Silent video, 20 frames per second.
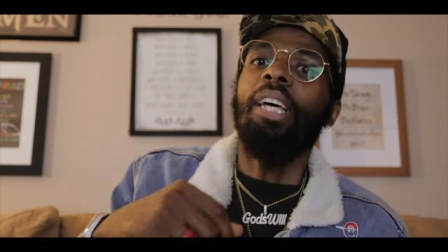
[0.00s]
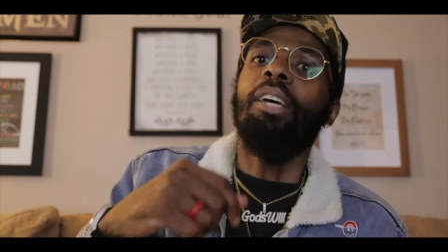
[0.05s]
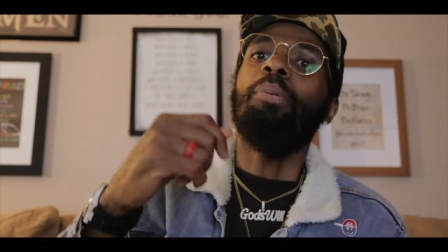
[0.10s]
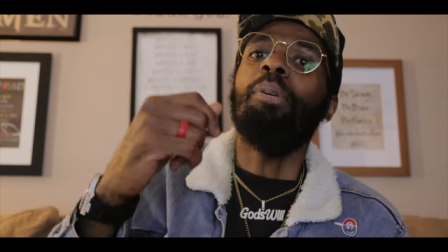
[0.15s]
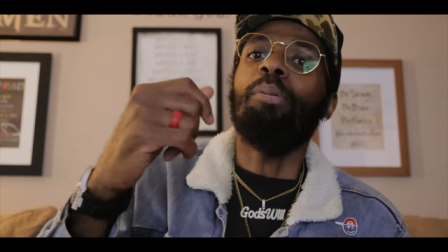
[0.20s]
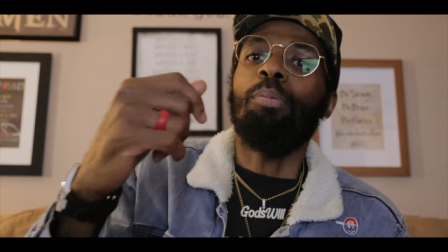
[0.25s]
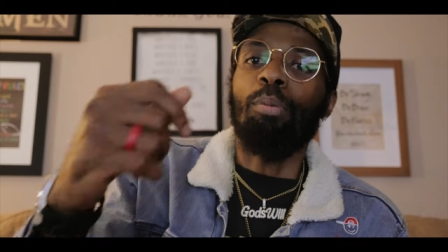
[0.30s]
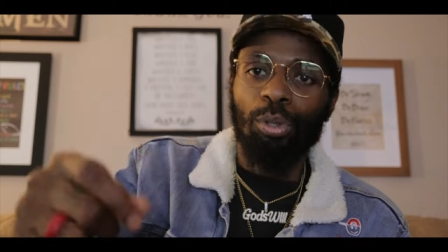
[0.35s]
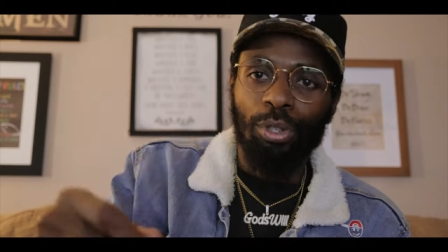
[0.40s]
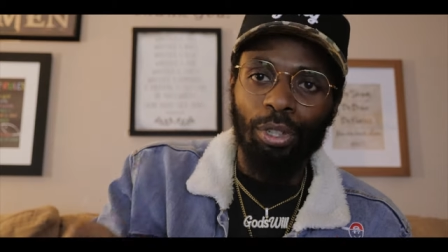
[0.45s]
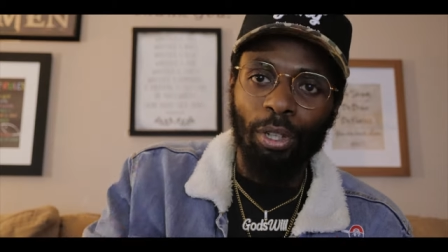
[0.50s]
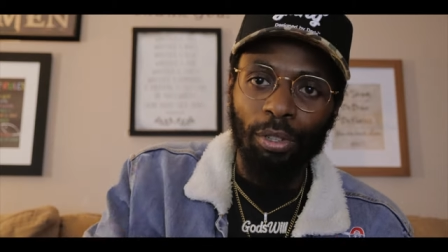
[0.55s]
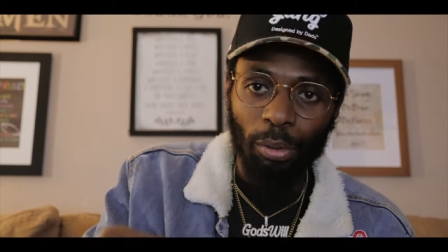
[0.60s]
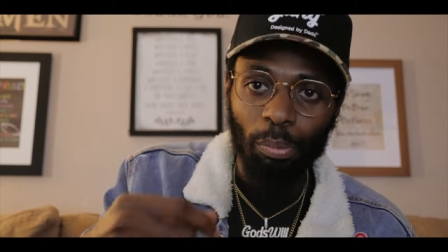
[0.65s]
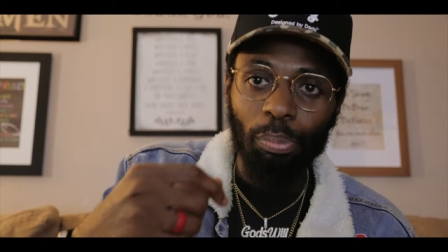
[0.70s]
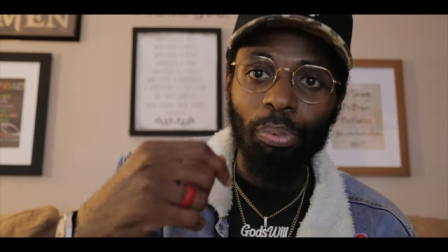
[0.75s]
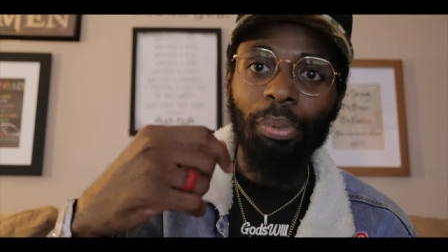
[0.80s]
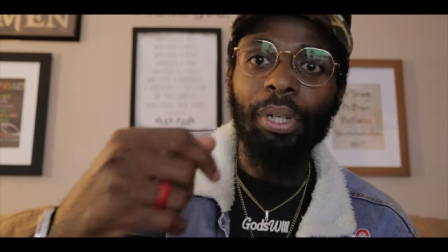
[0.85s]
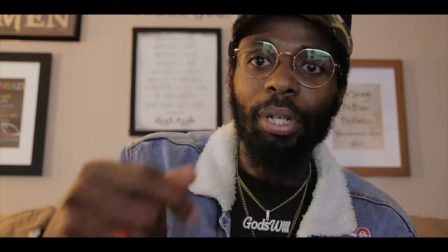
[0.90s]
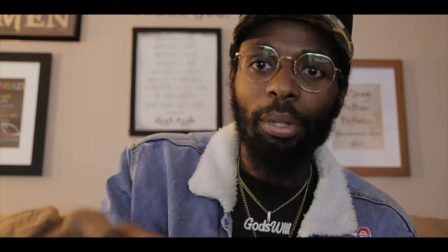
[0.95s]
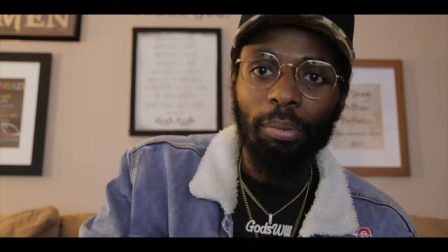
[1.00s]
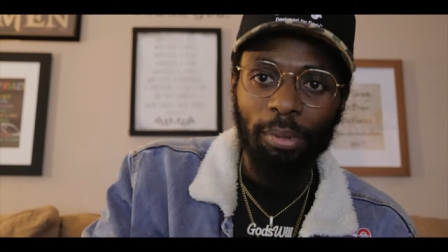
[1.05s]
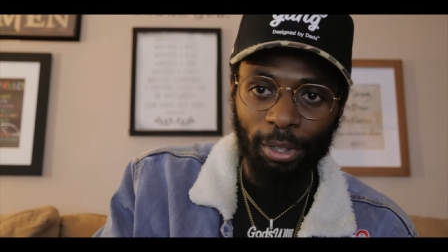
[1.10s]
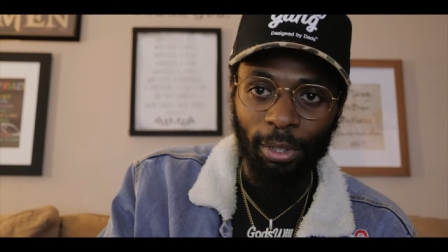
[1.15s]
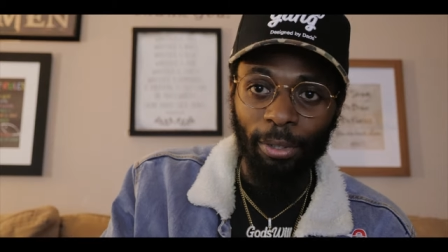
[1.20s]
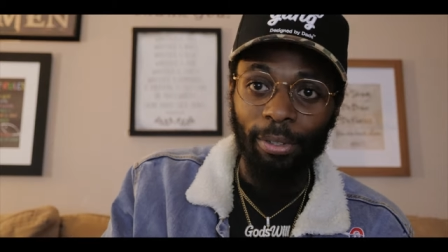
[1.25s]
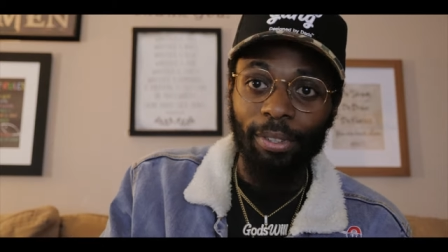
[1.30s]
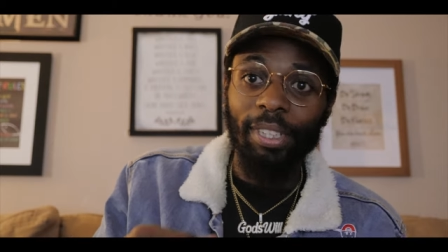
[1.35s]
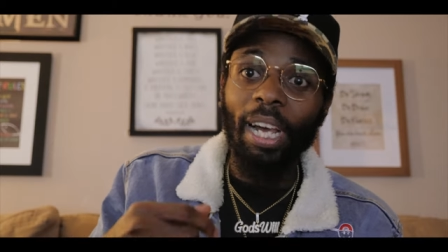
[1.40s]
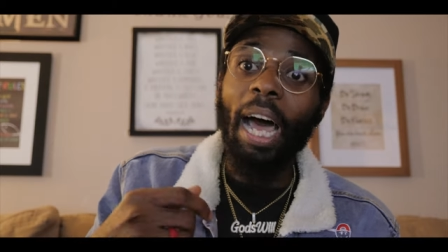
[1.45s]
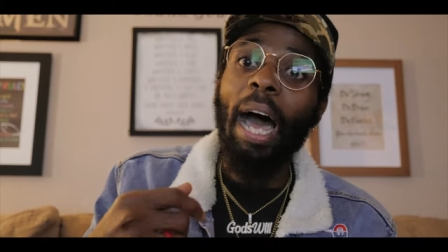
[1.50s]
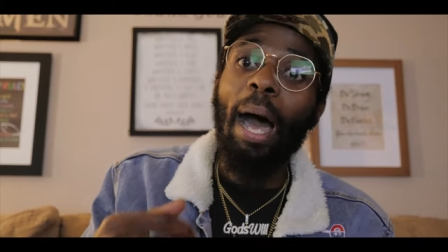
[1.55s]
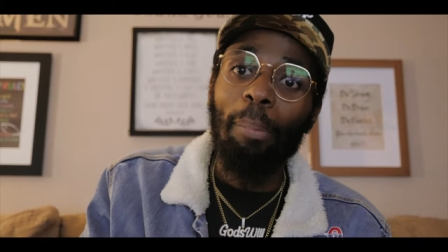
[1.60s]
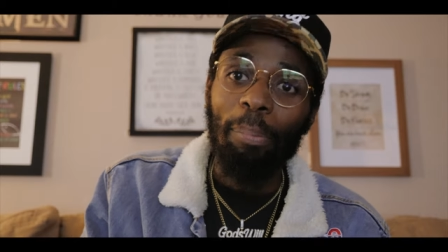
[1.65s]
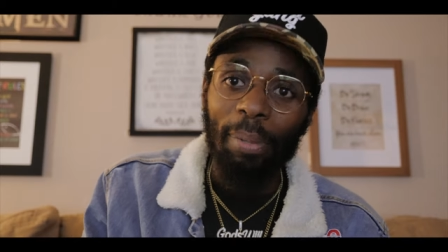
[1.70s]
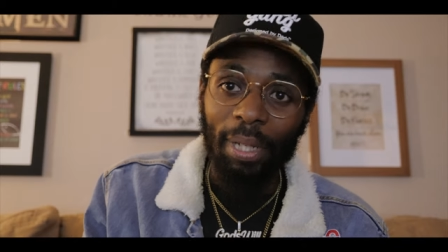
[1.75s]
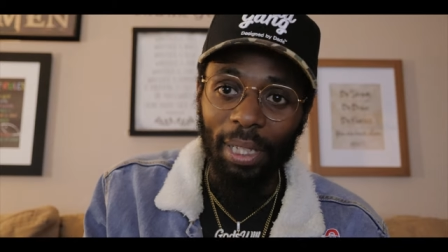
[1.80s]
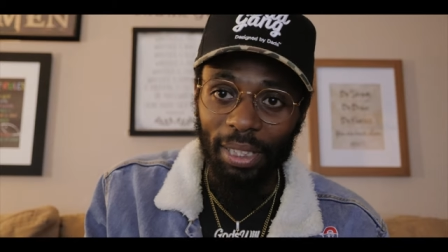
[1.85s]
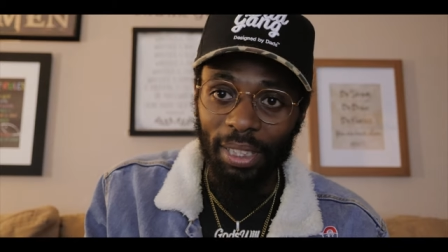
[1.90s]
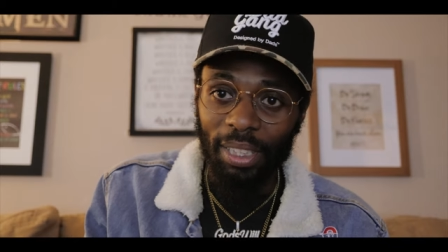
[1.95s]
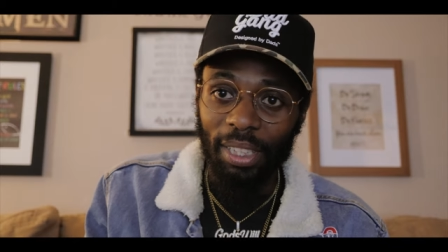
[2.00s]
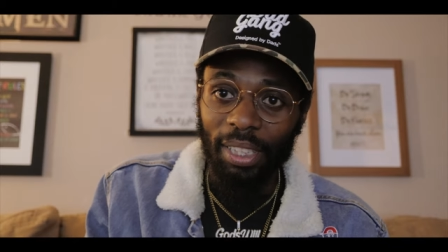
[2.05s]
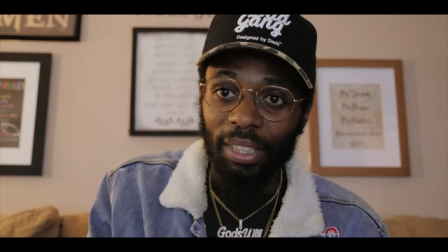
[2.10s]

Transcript: people start to bring up certain topics,